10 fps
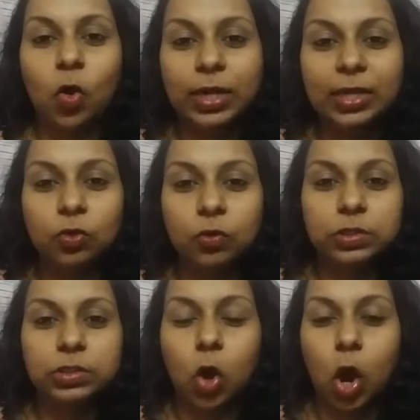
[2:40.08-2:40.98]
holding
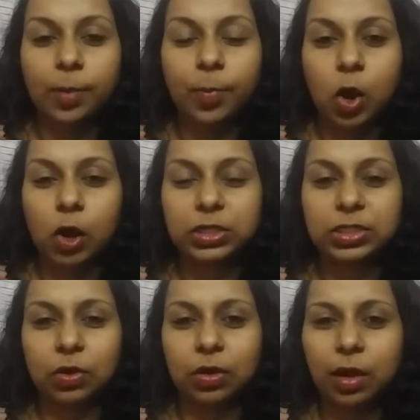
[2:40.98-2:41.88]
those hot
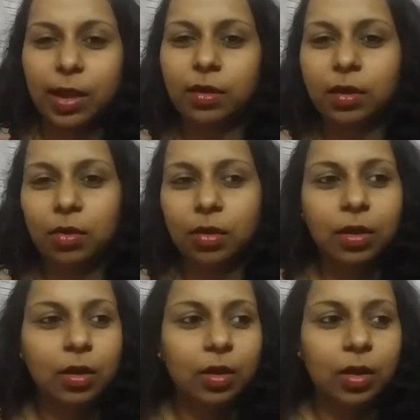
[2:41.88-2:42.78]
pots, like
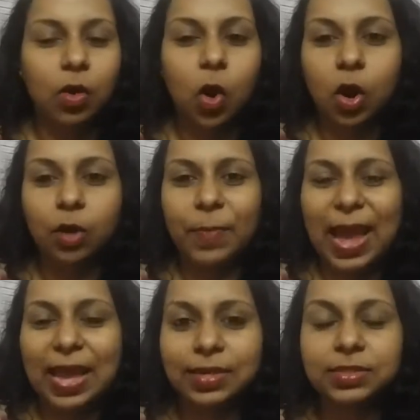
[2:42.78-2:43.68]
hot
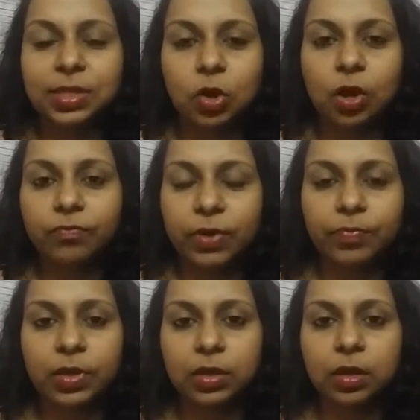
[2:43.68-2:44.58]
pans and all
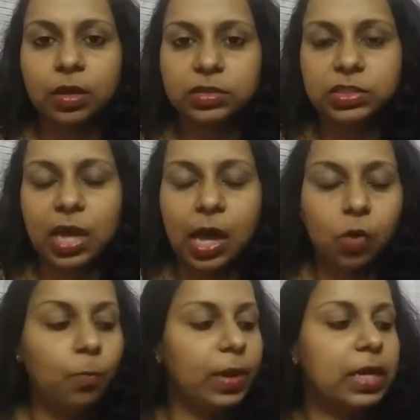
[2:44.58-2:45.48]
from the
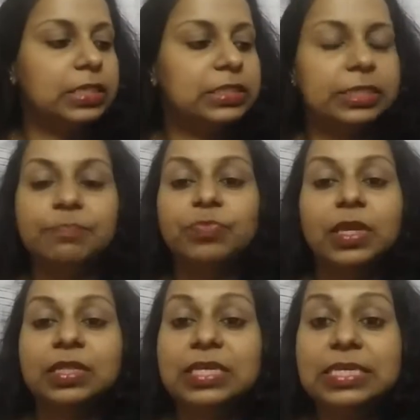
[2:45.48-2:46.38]
stove. But
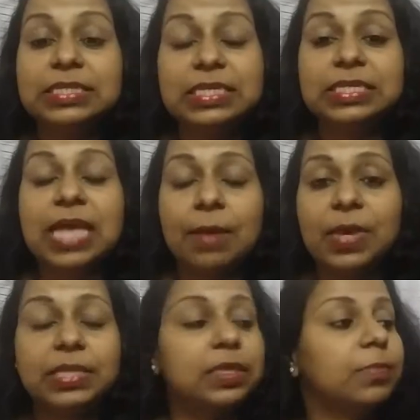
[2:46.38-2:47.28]
this is
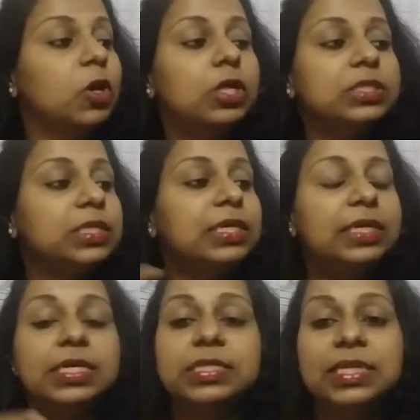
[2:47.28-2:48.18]
amazing because
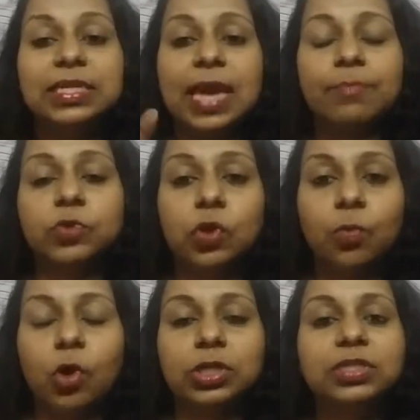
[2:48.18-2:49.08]
it doesn't
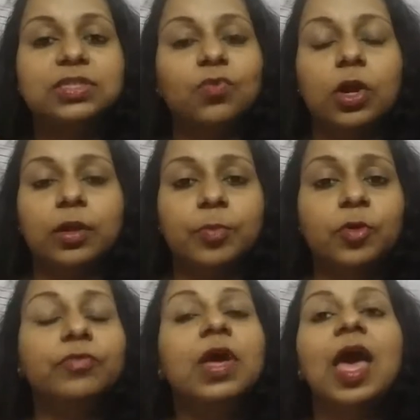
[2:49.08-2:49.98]
absorb water, it's
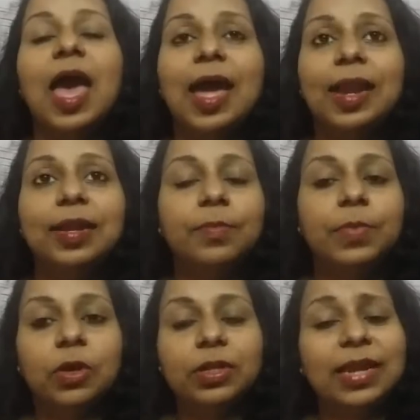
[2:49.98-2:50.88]
waterproof,
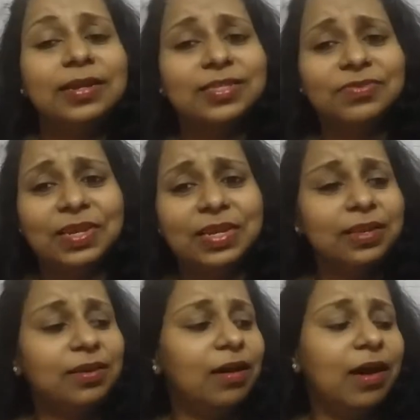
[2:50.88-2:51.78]
and beyond that it's
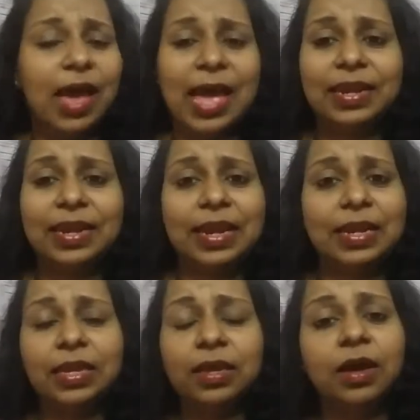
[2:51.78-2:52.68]
very handy
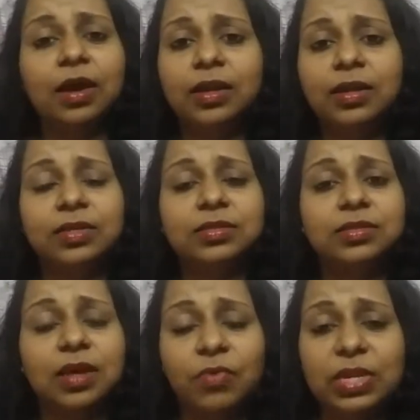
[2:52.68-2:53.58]
dandy. It does
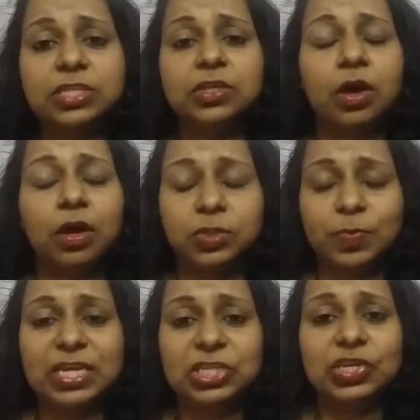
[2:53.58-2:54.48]
very
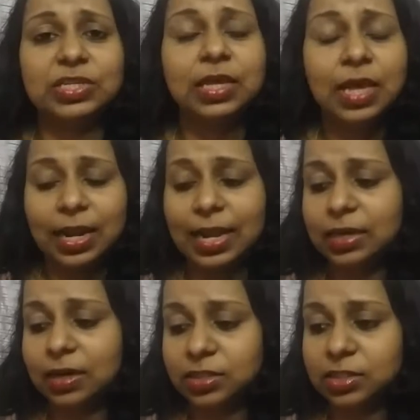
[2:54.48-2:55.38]
spacious,
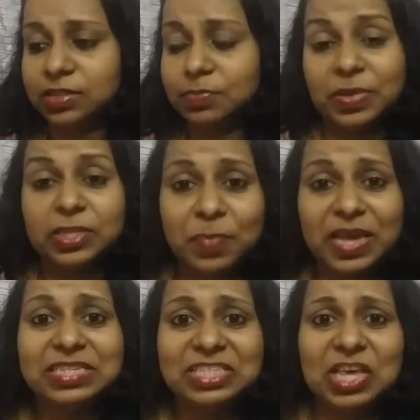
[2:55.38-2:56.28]
like a
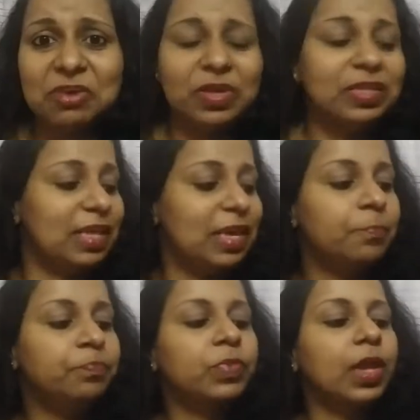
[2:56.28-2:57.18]
space saving
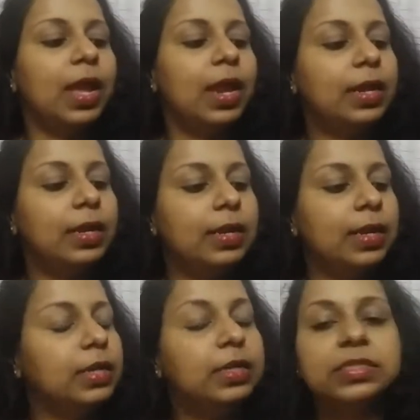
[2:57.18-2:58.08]
thing,
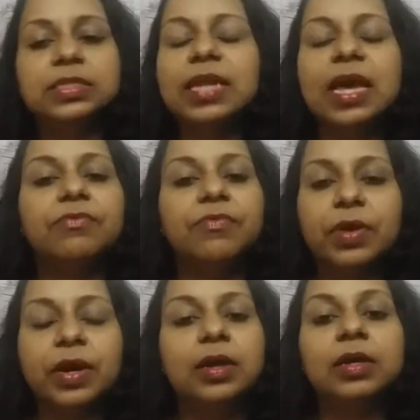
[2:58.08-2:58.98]
and it doesn't
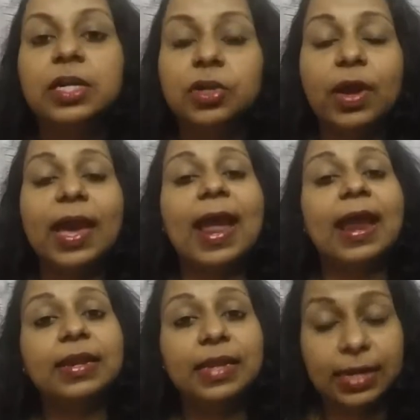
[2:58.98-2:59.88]
hurt your
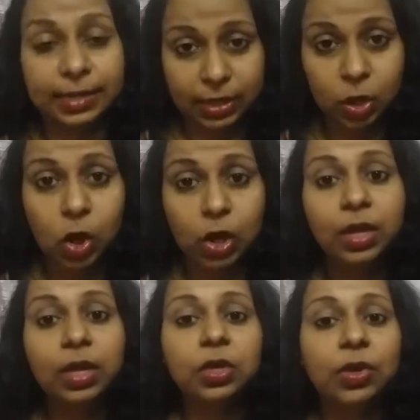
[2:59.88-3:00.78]
hand at
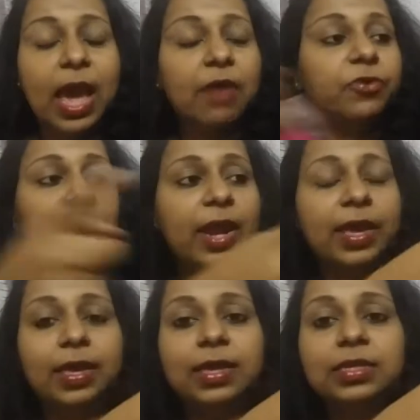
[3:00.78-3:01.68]
all. You have to
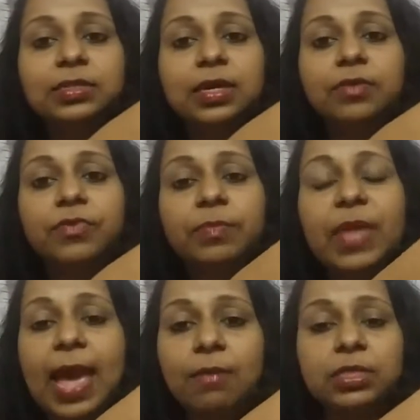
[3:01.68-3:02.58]
try it
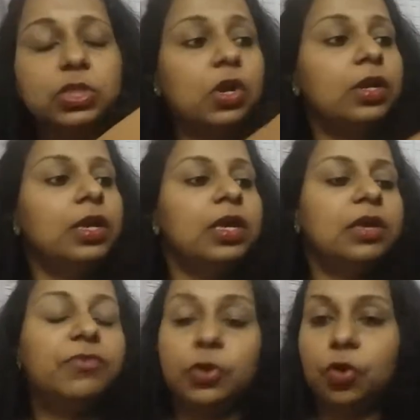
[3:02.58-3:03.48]
from the Amazon
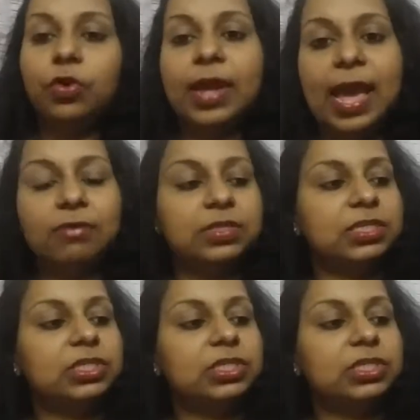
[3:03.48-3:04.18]
if you don't have